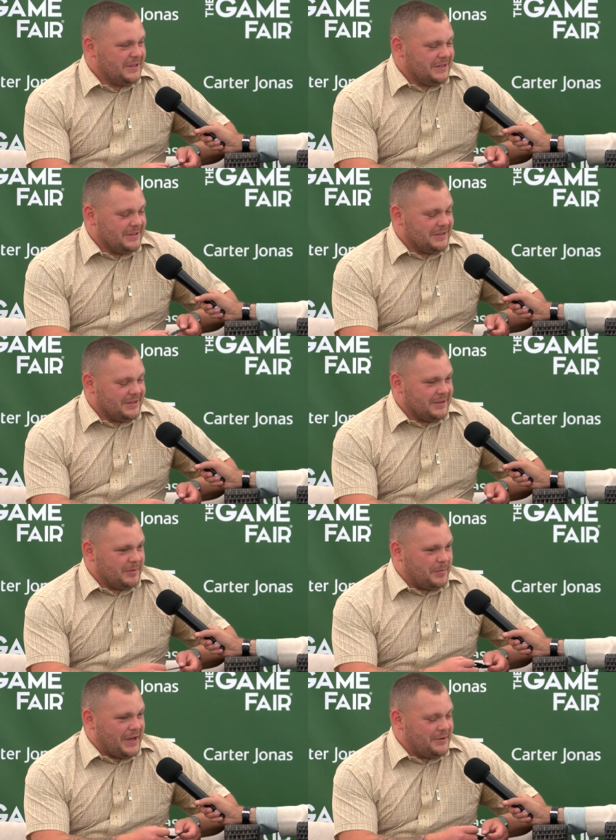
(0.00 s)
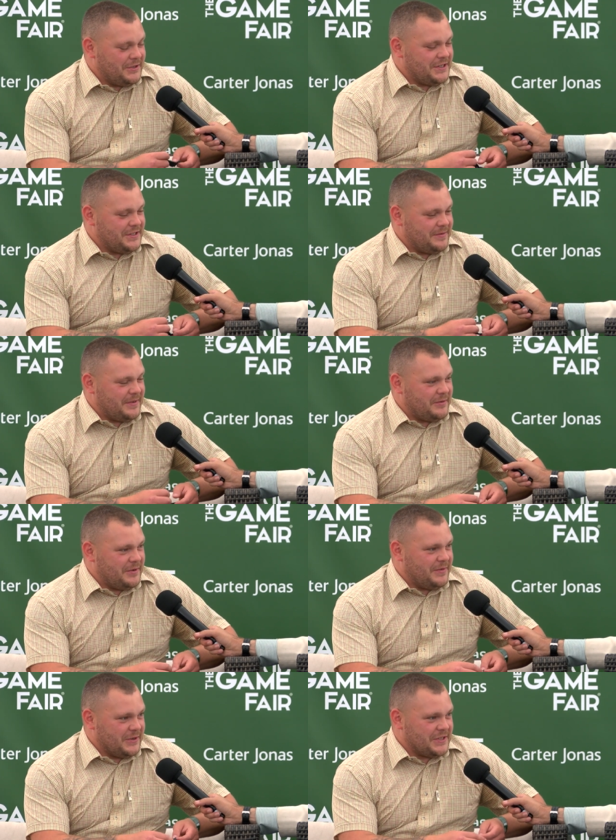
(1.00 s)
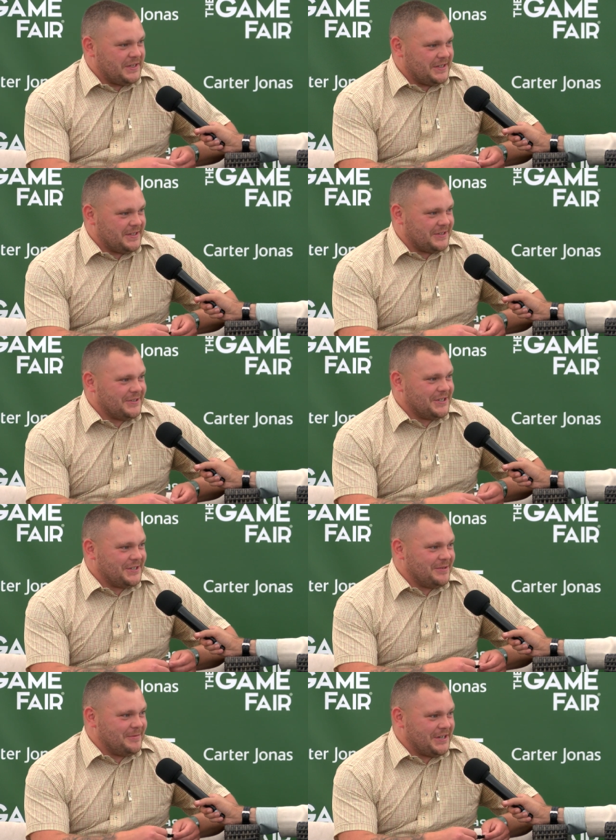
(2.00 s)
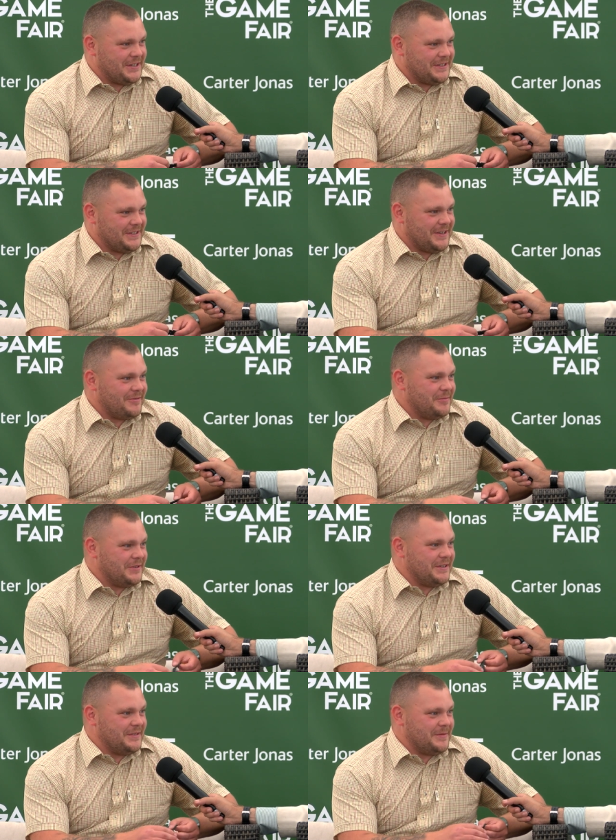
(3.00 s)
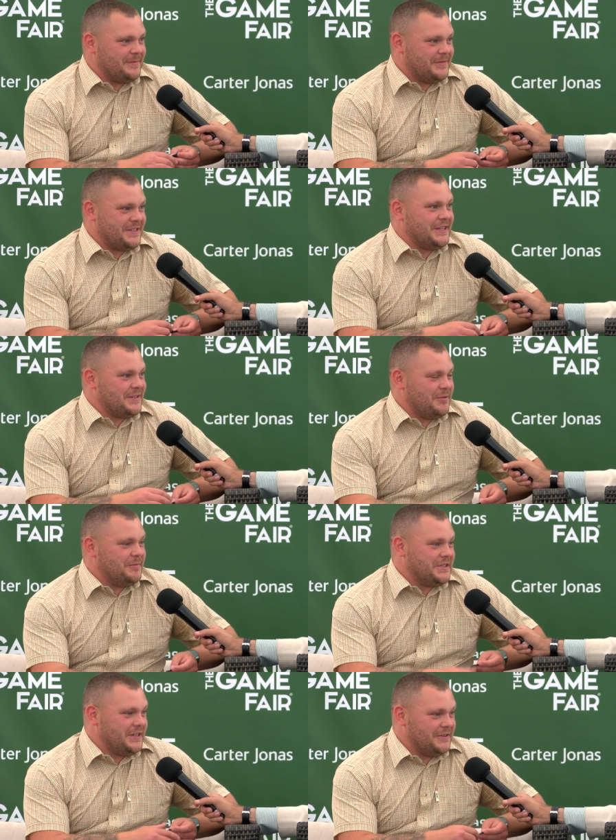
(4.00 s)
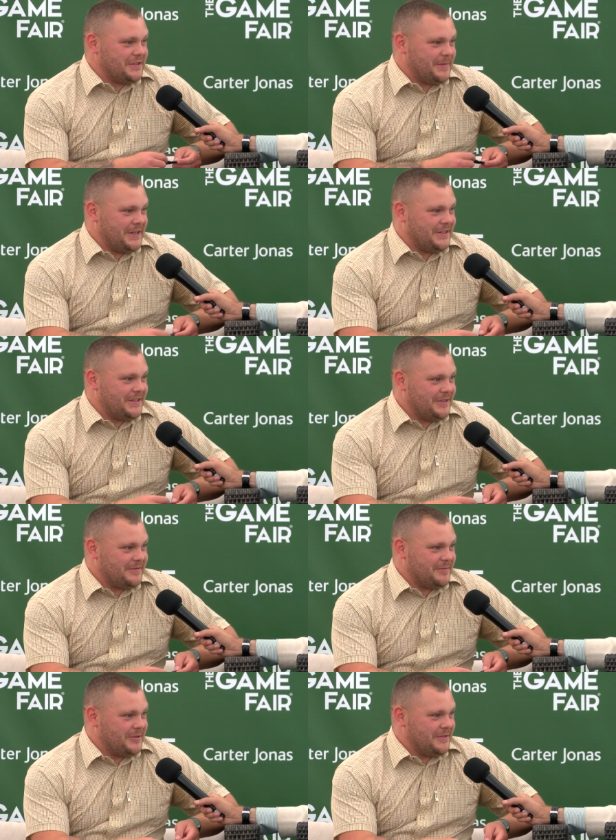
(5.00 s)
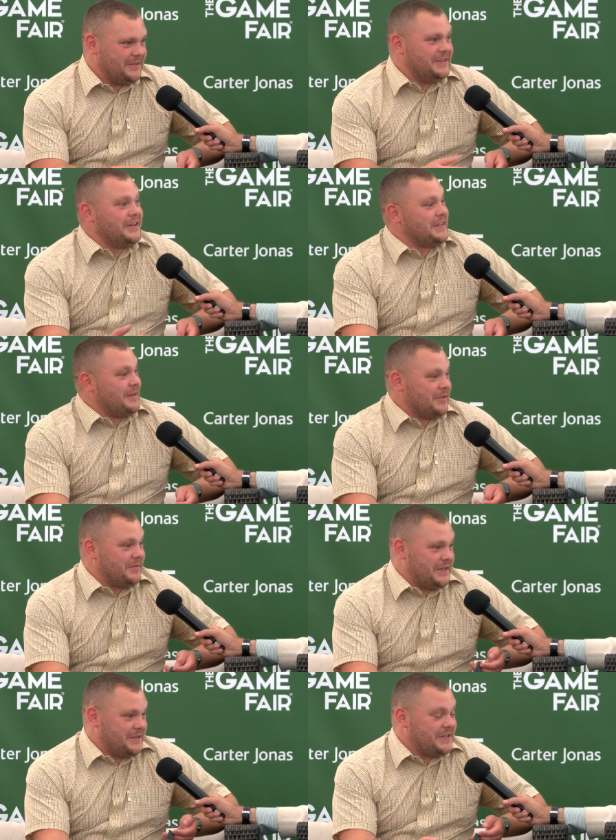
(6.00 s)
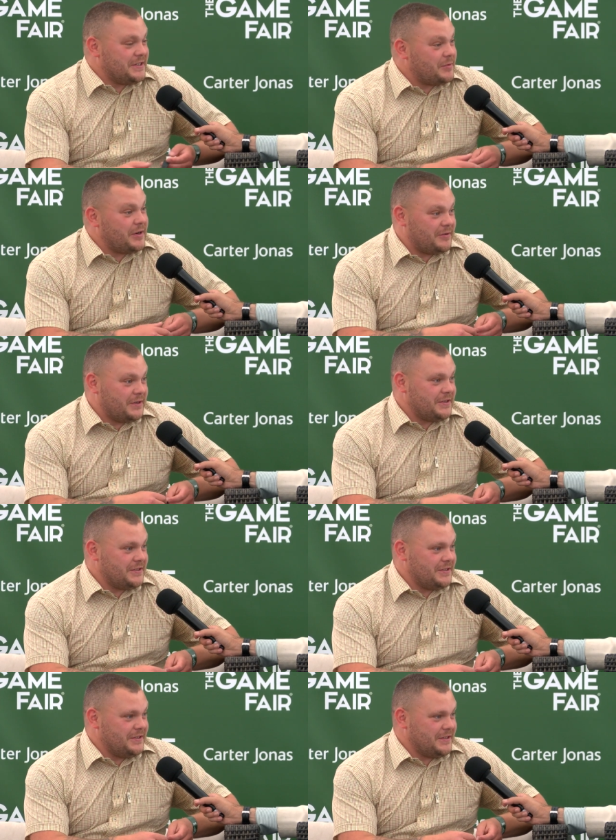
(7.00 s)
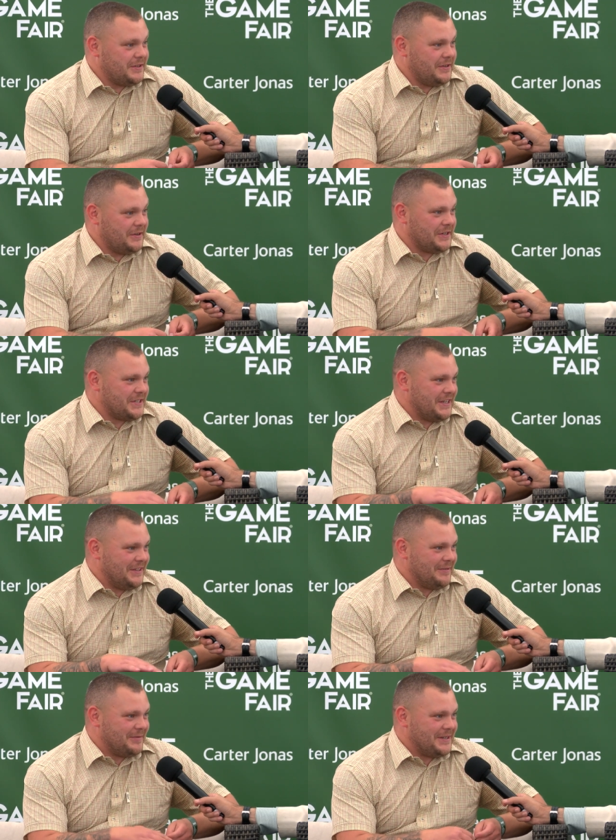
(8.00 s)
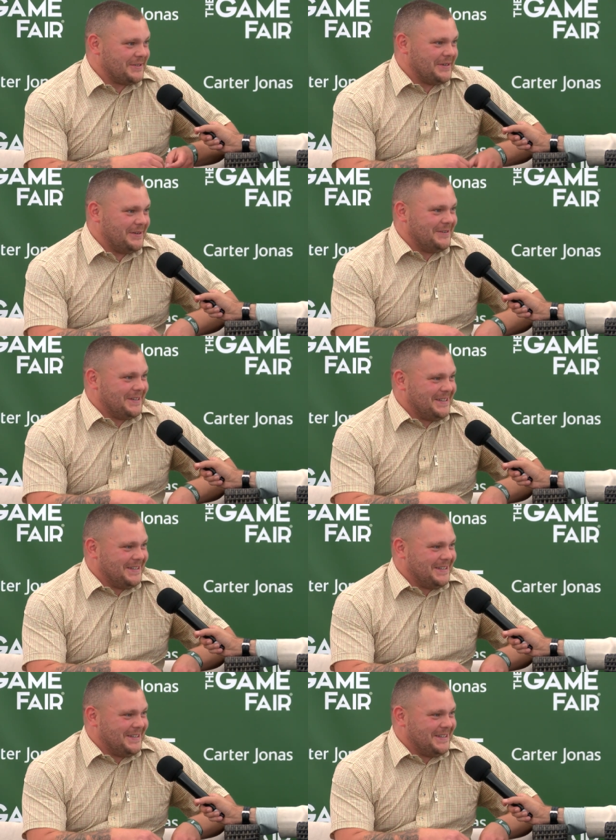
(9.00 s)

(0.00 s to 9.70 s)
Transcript: you know, I, I have a... Pouches are very fussy. It's a touchy subject because everybody says one material is better than the other, but like everything else, it is preference. So okay. I'm going to sit okay. on the fence with that one.